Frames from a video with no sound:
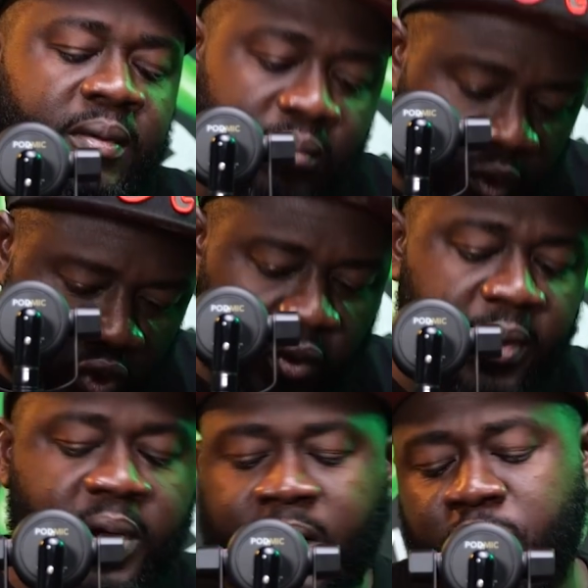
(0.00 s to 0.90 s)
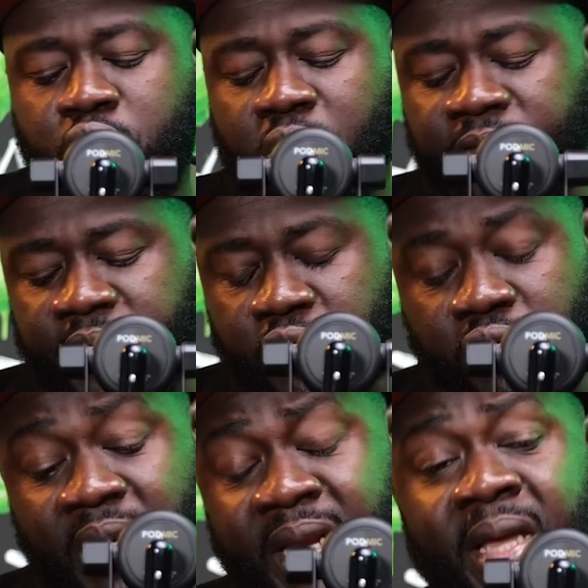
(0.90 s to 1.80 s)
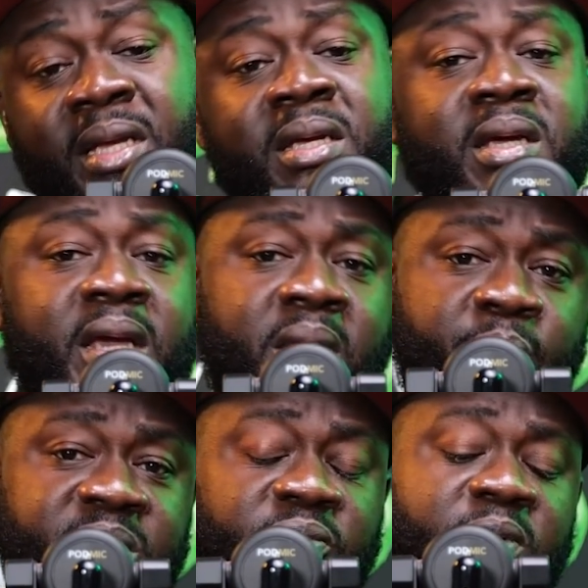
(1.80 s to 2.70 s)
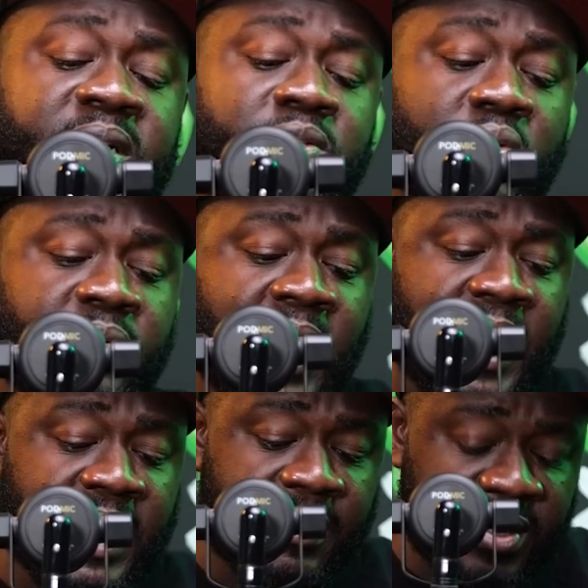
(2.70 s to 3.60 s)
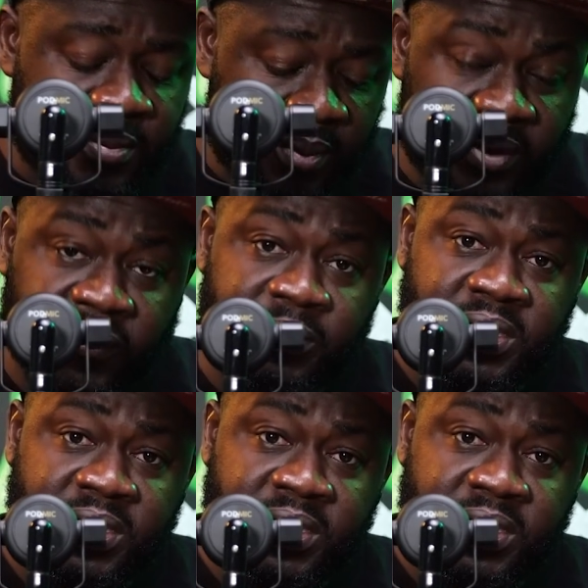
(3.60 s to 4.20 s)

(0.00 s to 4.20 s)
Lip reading: Monso issue and a peaceful editorial and I'm a demon. You're from